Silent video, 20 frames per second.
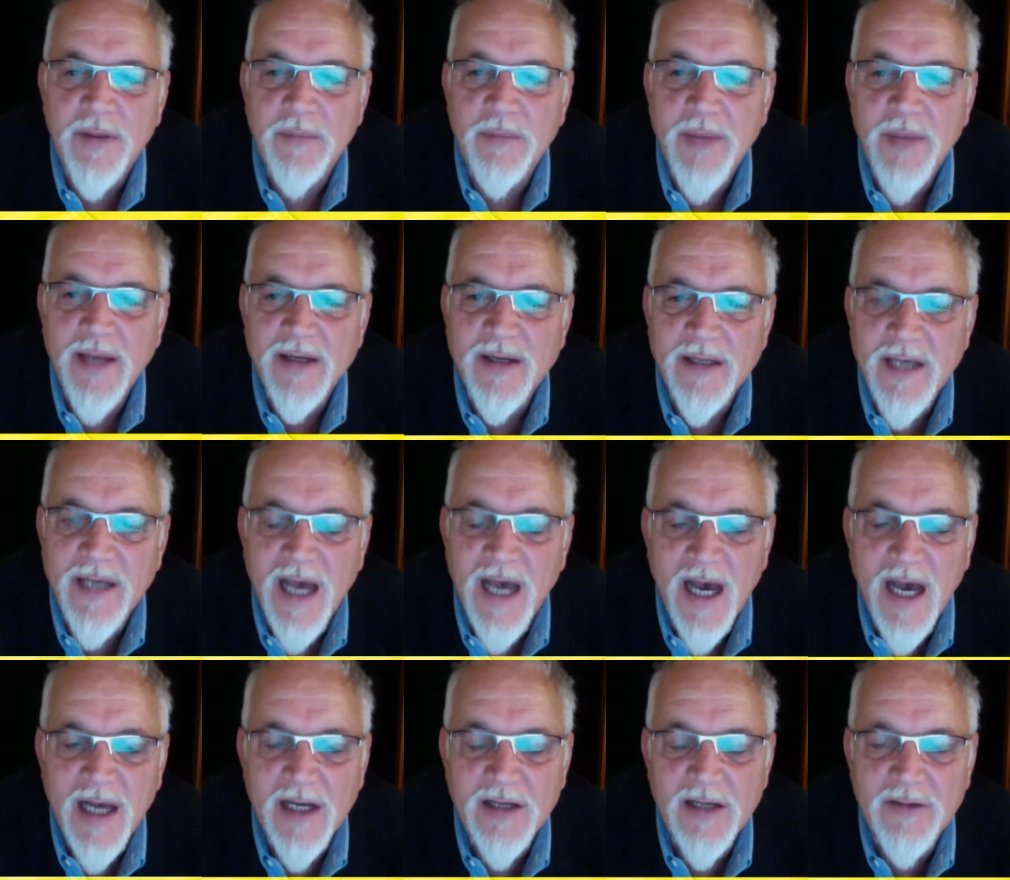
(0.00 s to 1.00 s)
The Magna
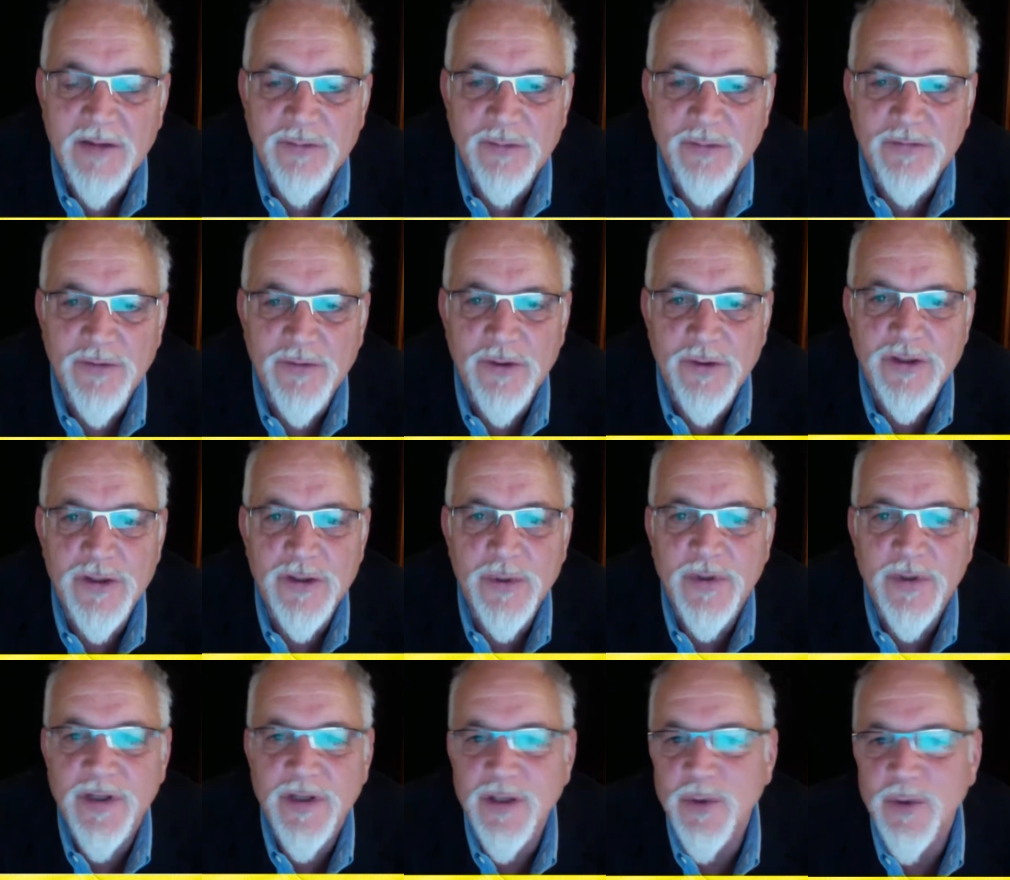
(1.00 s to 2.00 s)
Carta is referred to in
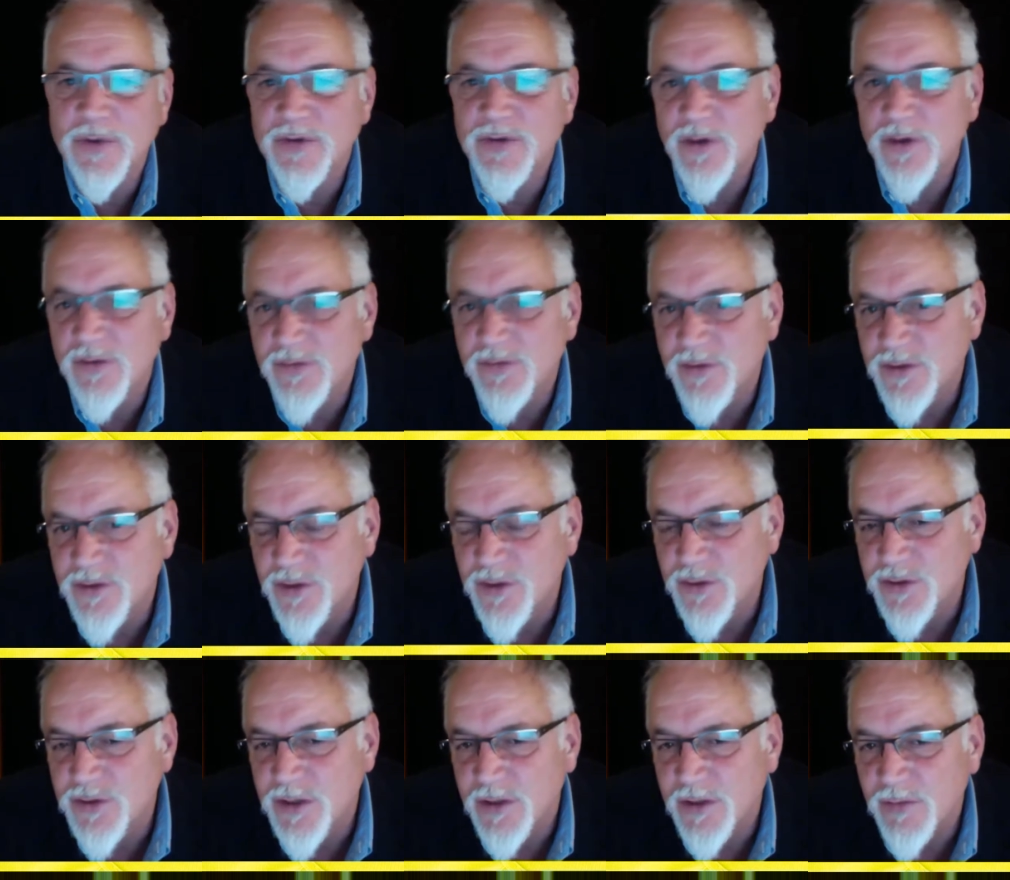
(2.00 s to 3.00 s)
the U.S.
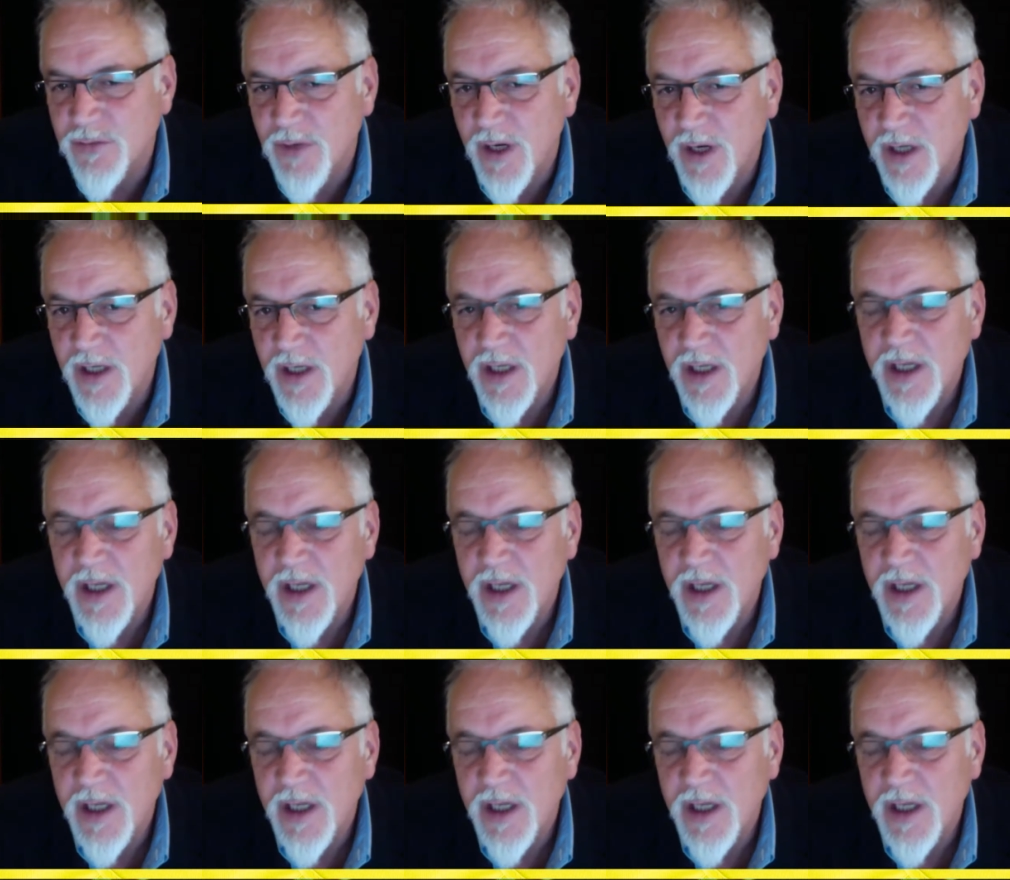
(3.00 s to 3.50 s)
Constitution, right?